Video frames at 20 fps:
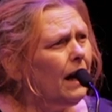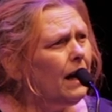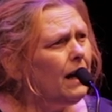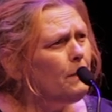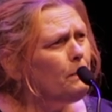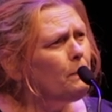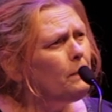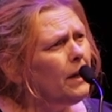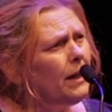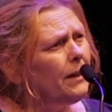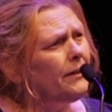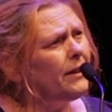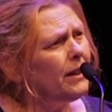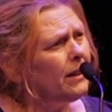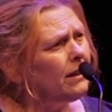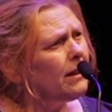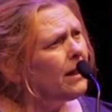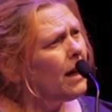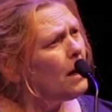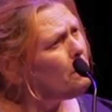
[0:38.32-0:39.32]
And
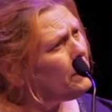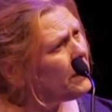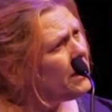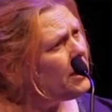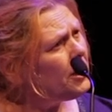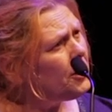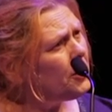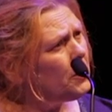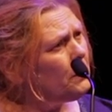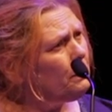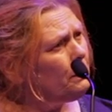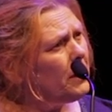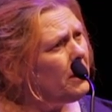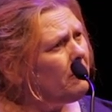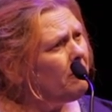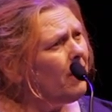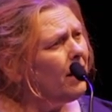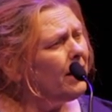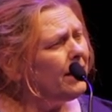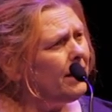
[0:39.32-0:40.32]
that companies should be
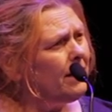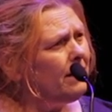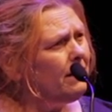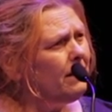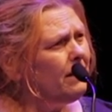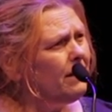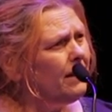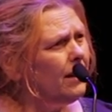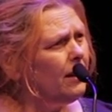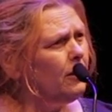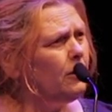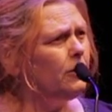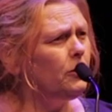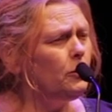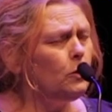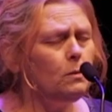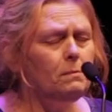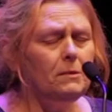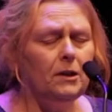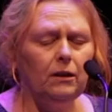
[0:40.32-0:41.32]
run along
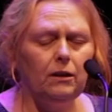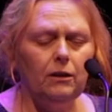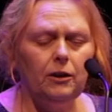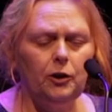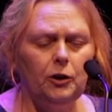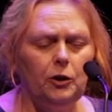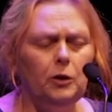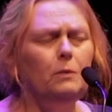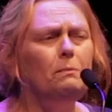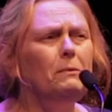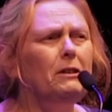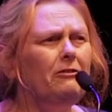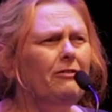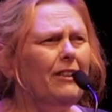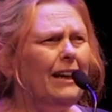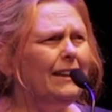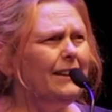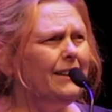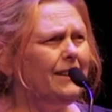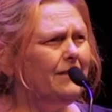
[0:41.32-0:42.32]
normal human
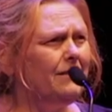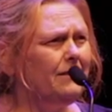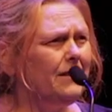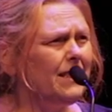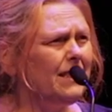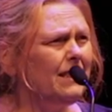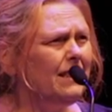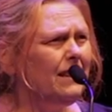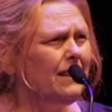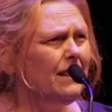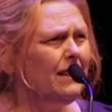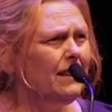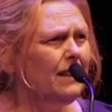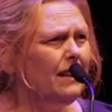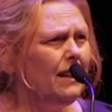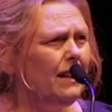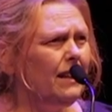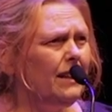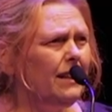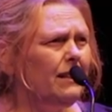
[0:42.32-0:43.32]
values.
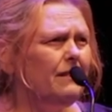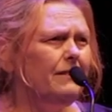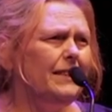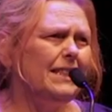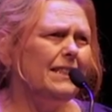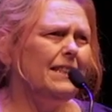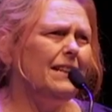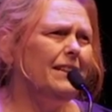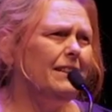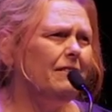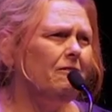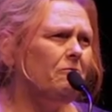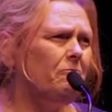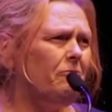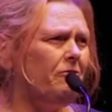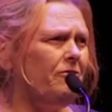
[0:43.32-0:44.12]
You know, it's like,